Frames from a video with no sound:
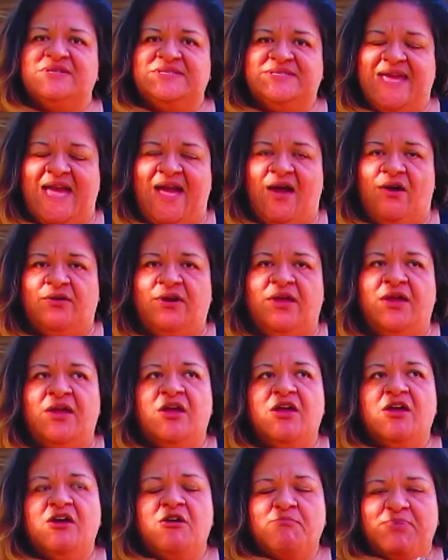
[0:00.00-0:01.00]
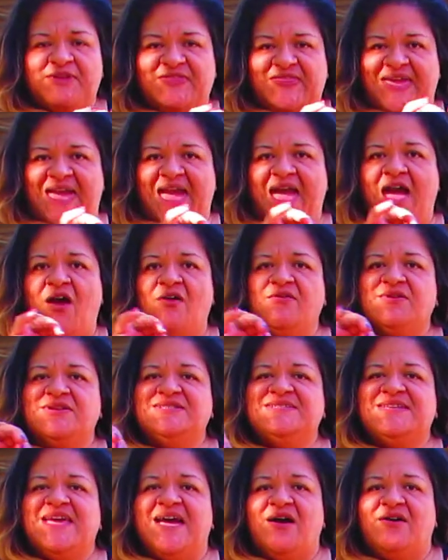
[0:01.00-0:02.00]
down, but the out
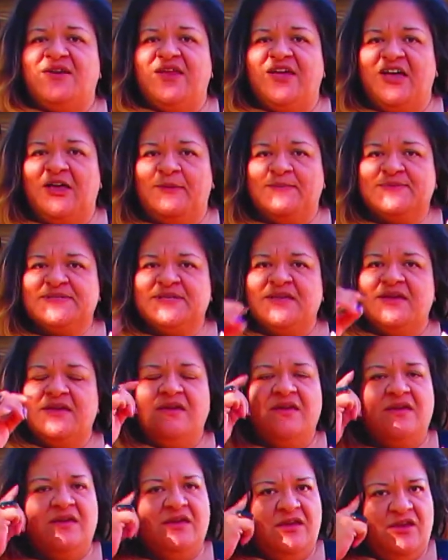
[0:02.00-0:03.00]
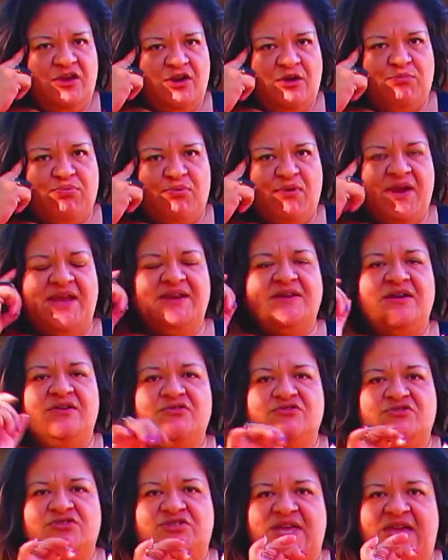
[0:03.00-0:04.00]
and down helps your brain
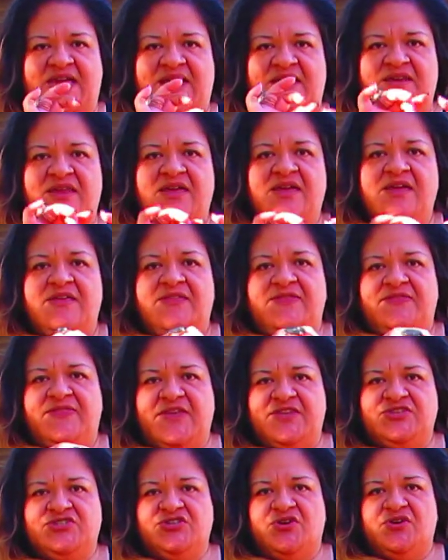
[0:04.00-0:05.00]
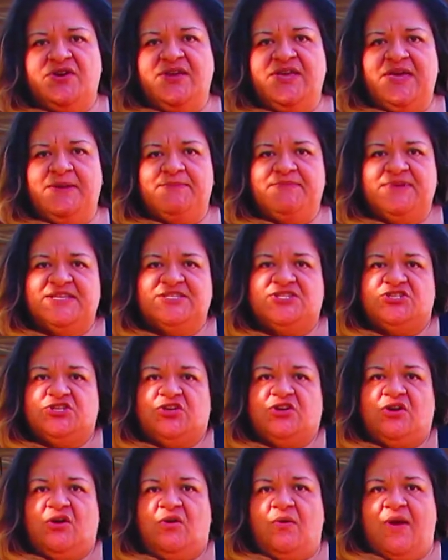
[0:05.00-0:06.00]
understand that your hip needs to
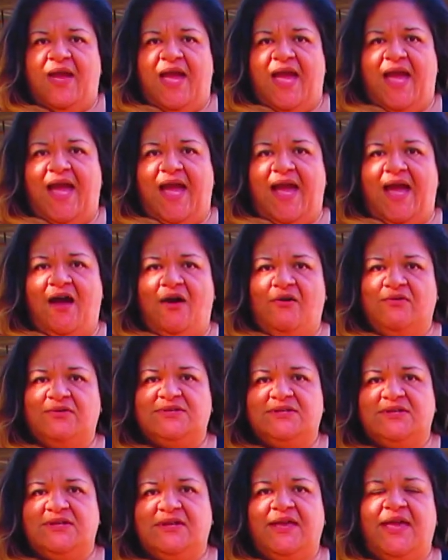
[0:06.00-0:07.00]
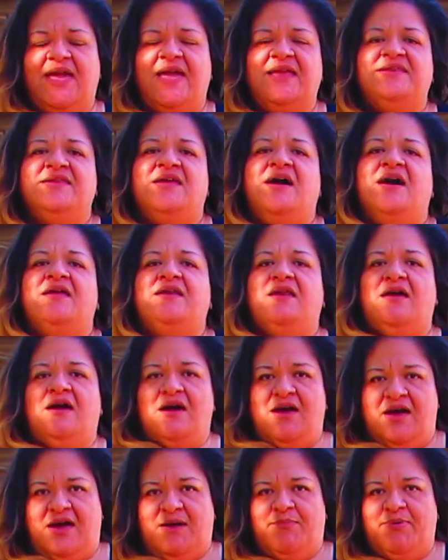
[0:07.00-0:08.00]
go out and not
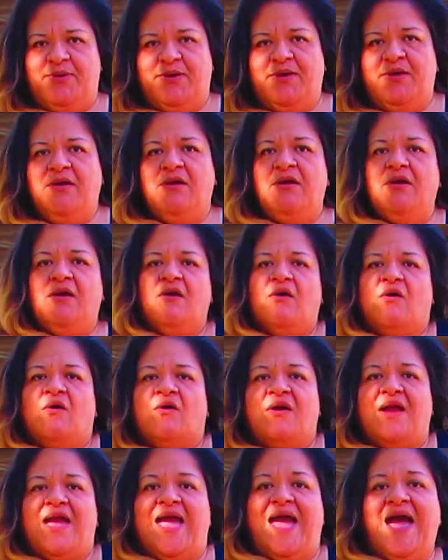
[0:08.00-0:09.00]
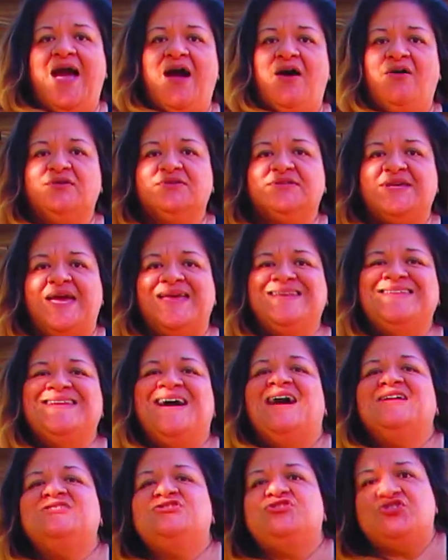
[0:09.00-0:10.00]
up, or out and
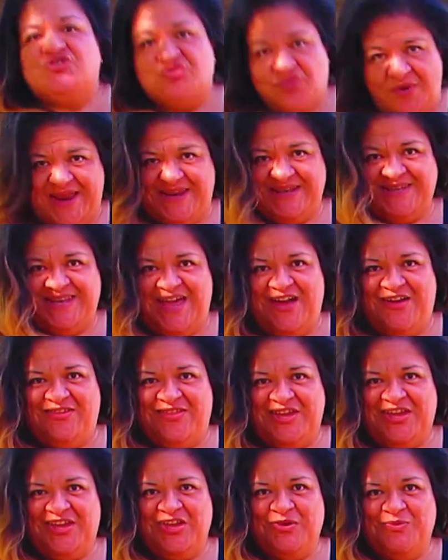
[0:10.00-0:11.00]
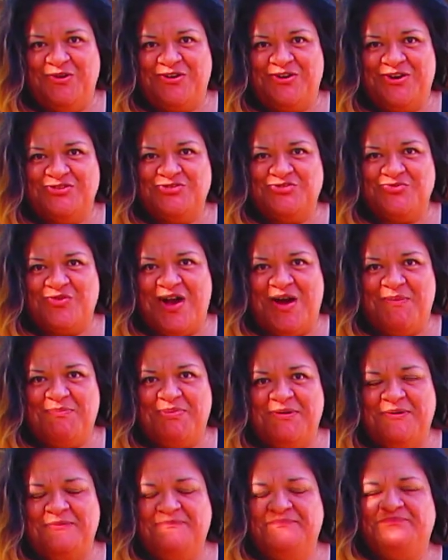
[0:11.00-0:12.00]
not straight down like you would in a drop.
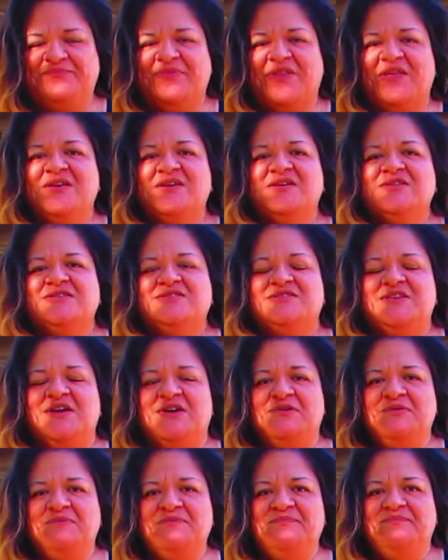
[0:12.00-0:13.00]
So